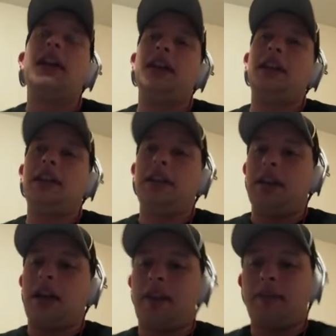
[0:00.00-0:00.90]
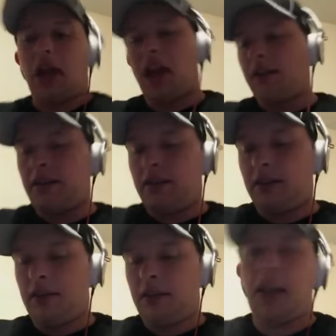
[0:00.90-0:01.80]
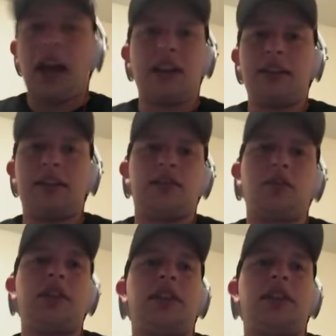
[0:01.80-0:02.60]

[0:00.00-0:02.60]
And I got this through